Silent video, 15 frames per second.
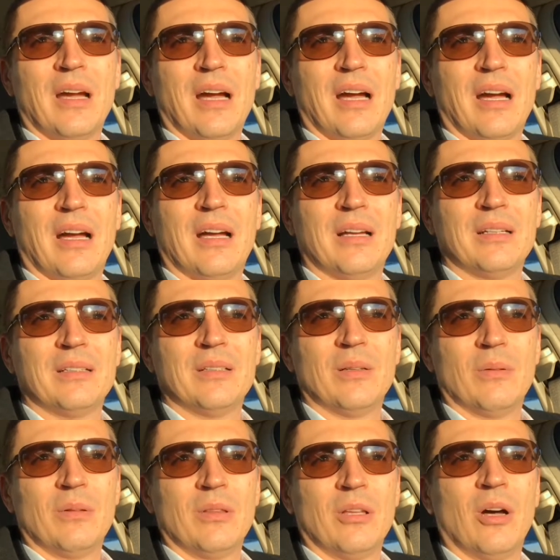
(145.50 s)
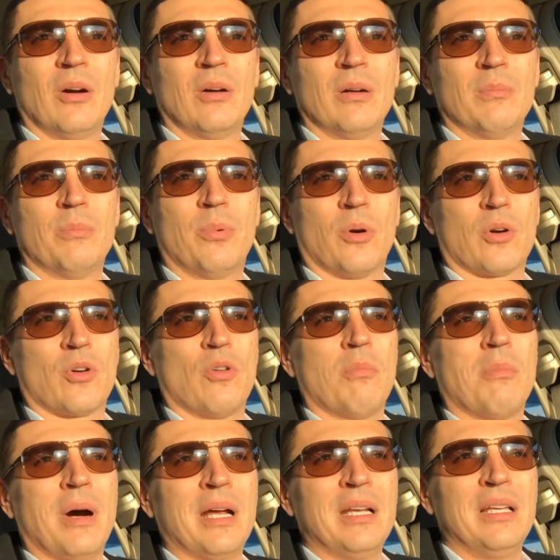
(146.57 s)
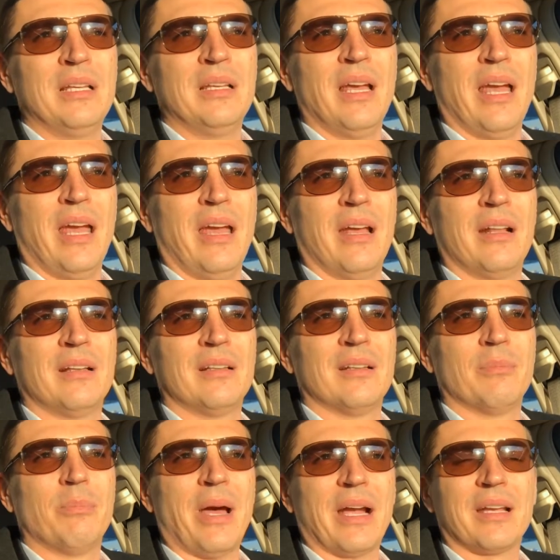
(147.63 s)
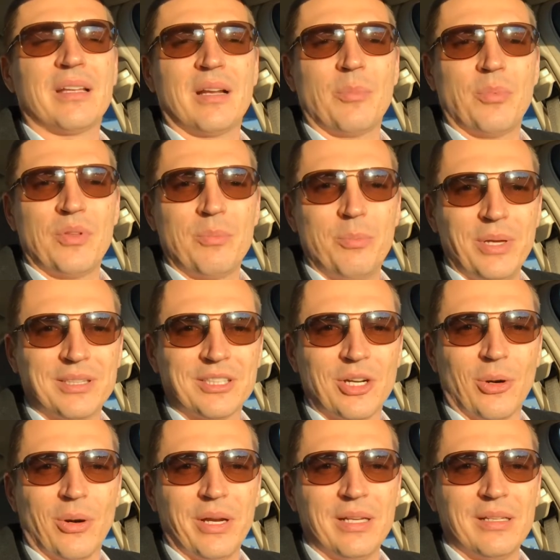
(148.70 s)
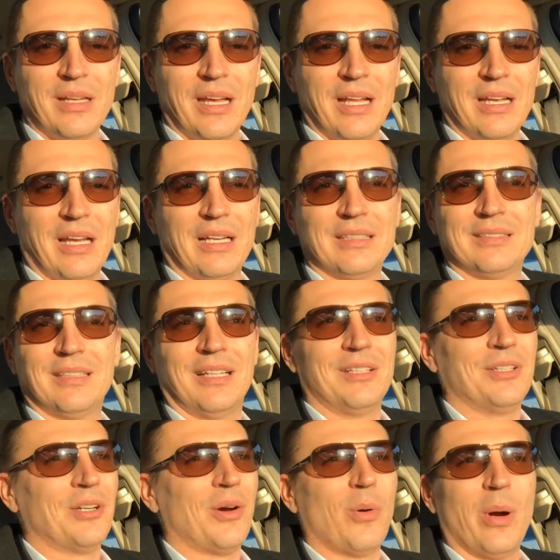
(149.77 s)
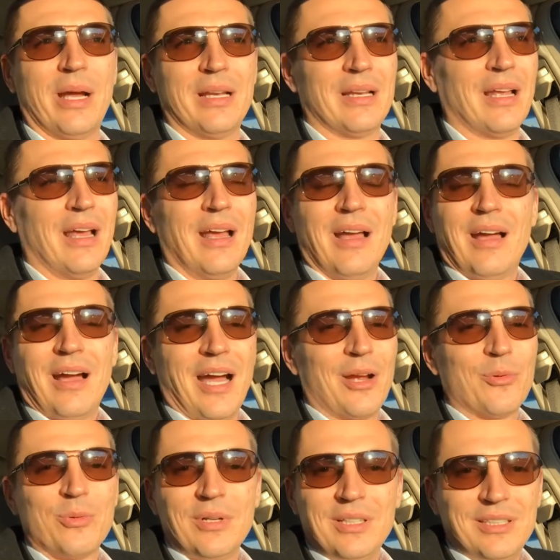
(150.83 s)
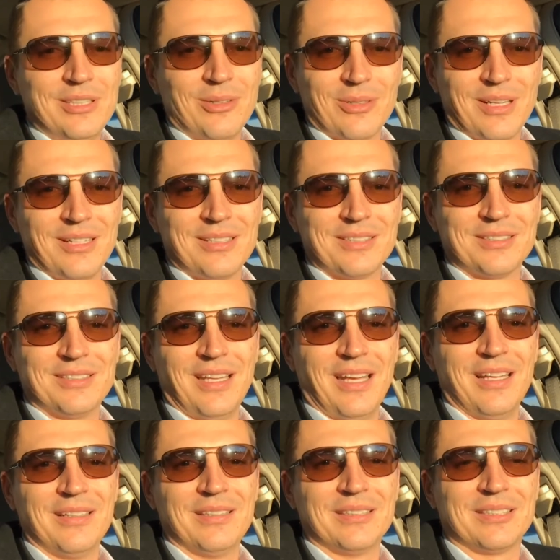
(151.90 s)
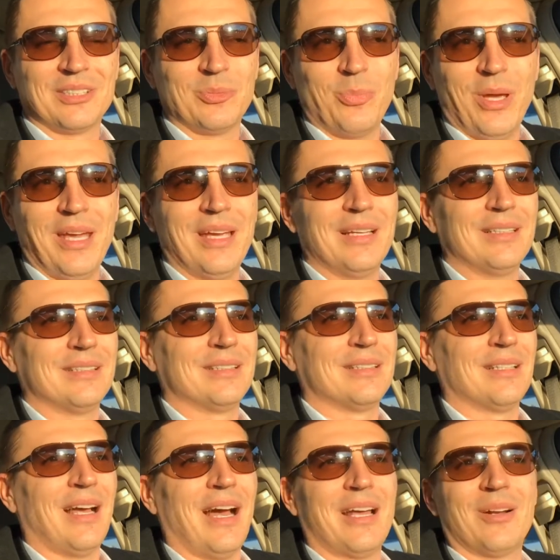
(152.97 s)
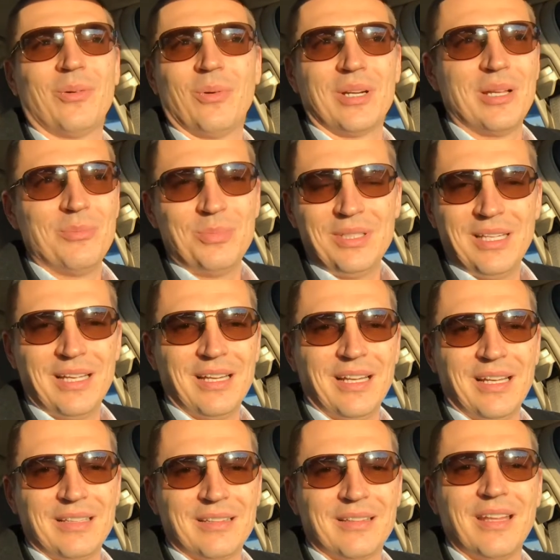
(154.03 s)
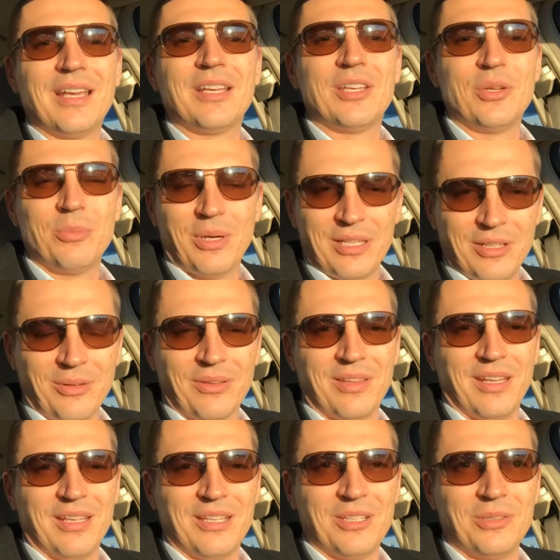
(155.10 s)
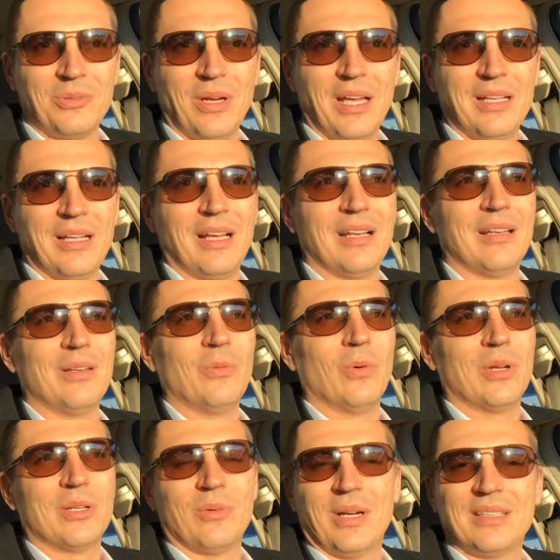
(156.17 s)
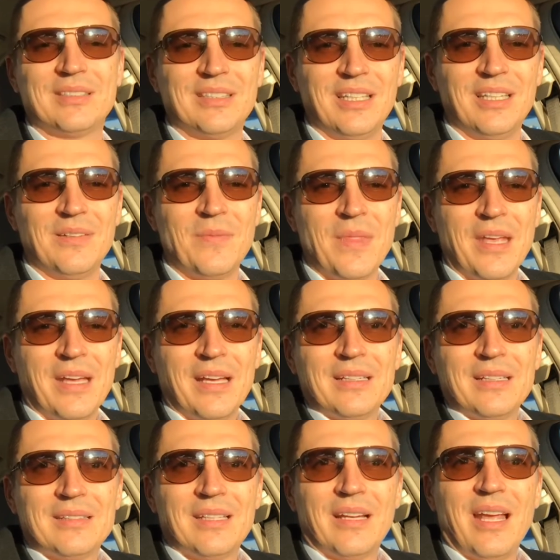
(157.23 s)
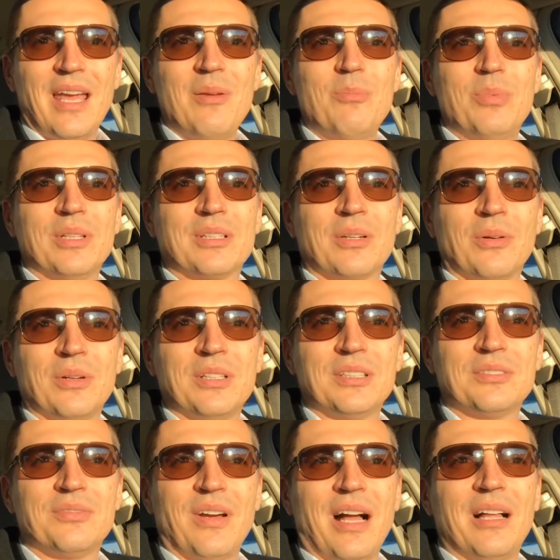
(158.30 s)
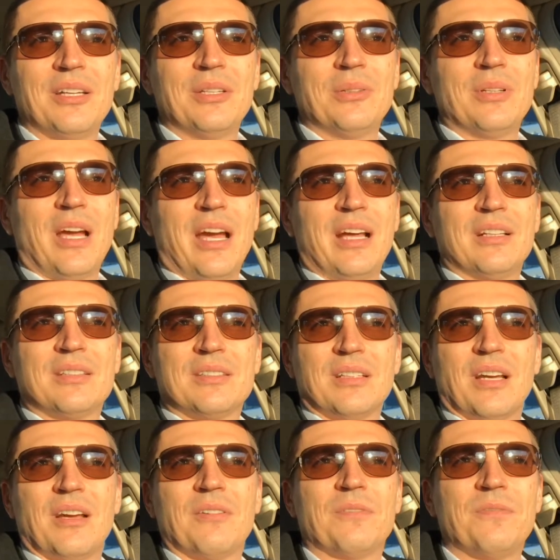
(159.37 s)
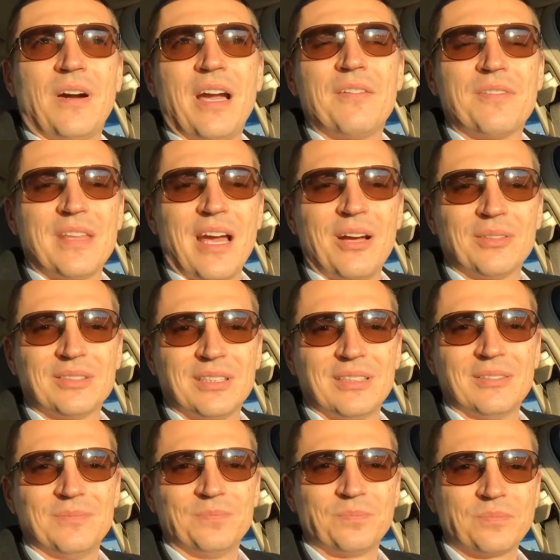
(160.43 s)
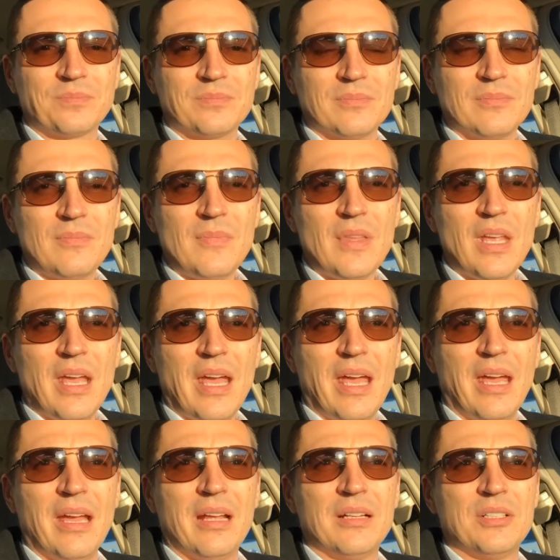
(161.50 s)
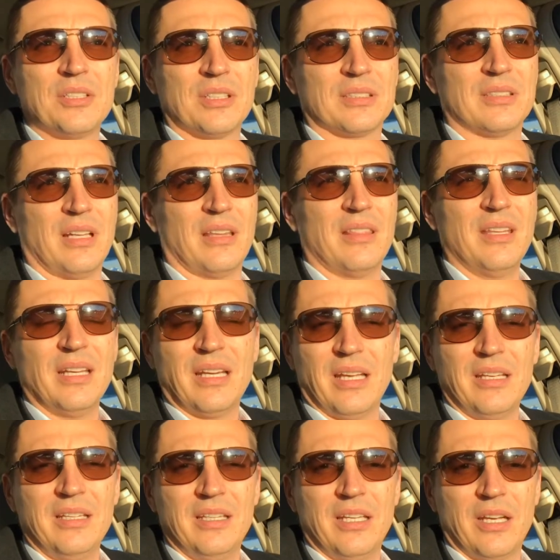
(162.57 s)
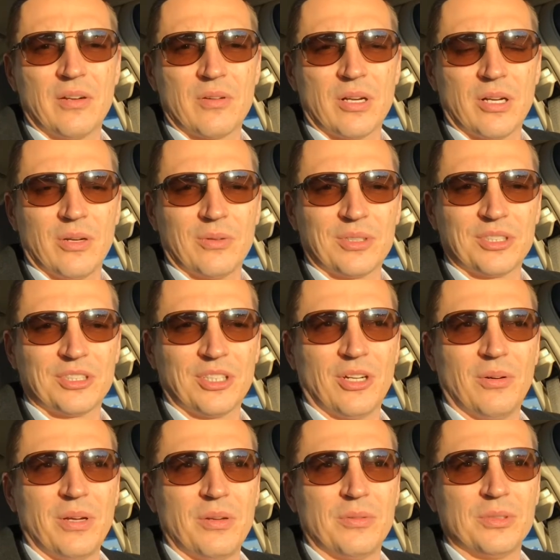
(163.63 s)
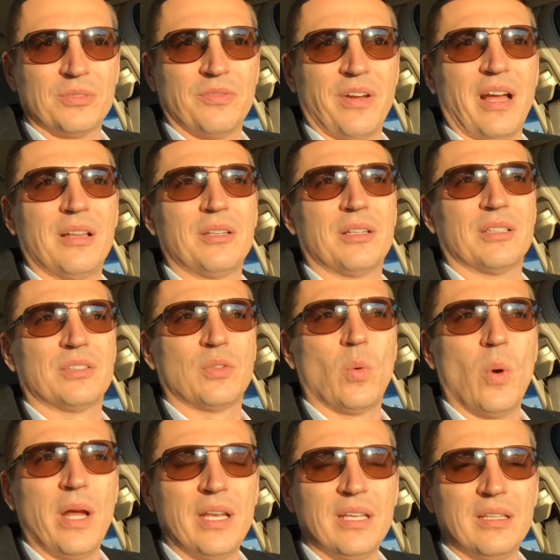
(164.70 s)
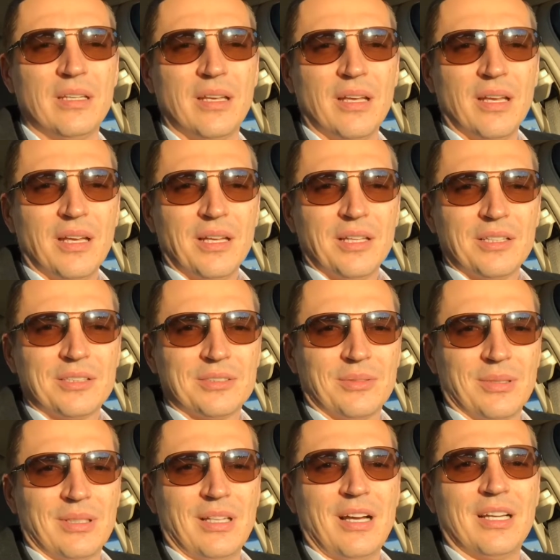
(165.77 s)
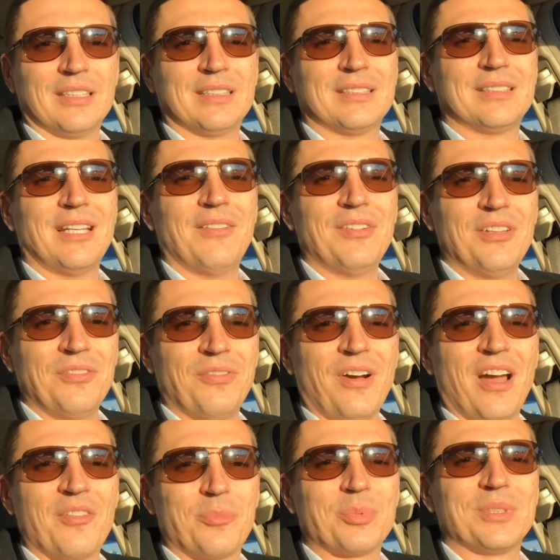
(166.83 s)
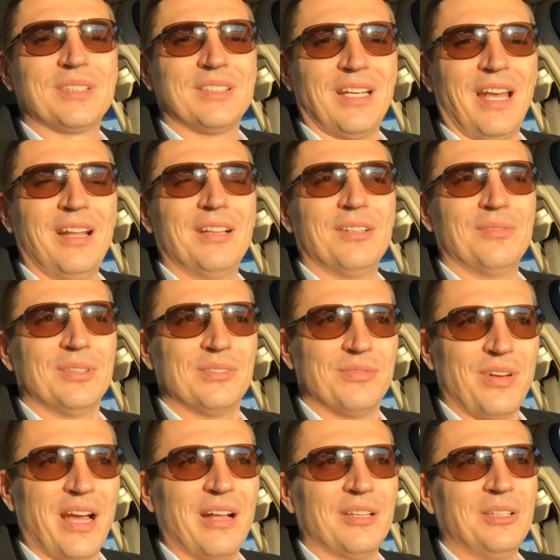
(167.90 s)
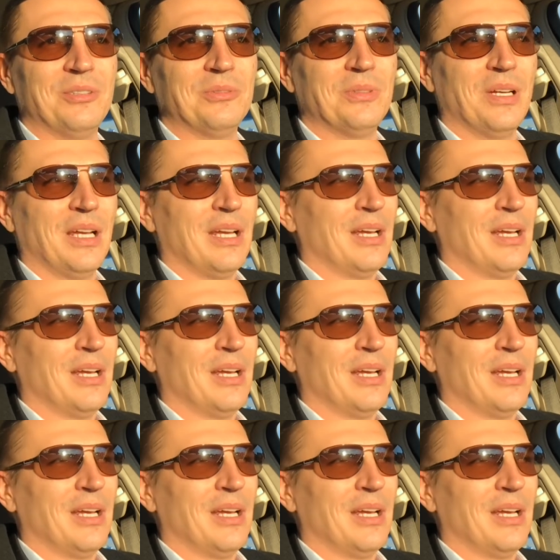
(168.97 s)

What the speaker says: borrow money and back it up with Bitcoin. And I said, you know what? I really don't understand this space. I don't want to be in it. Thank you, but no thank you. And then what do I see? Today, Bitcoin is valued at 5,000. And just, I think a year ago or so, it was valued at 20. So it lost 75% of its value.